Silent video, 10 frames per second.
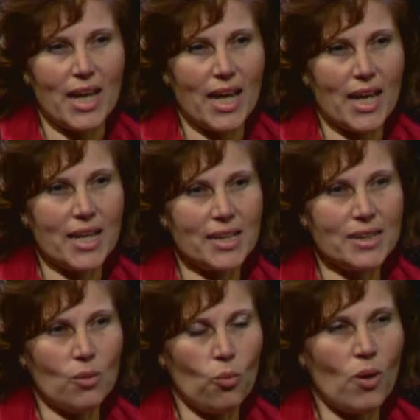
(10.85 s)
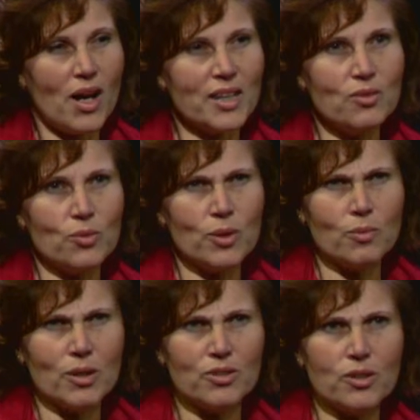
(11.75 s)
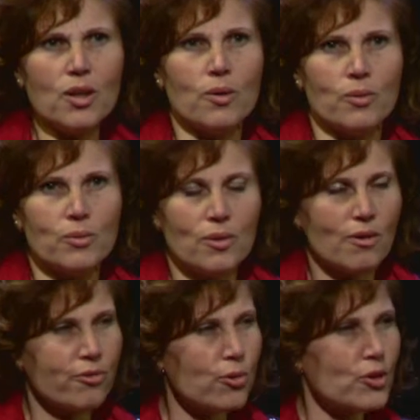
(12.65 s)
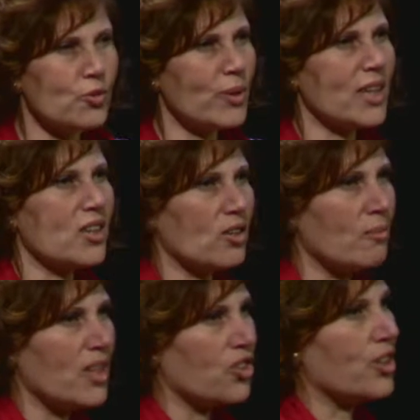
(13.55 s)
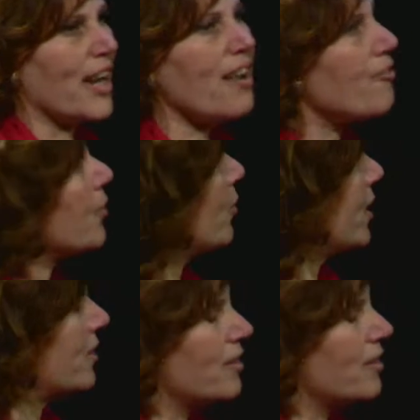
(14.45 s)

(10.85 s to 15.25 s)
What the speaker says: And why do we want to know? Of course, we cannot measure everywhere.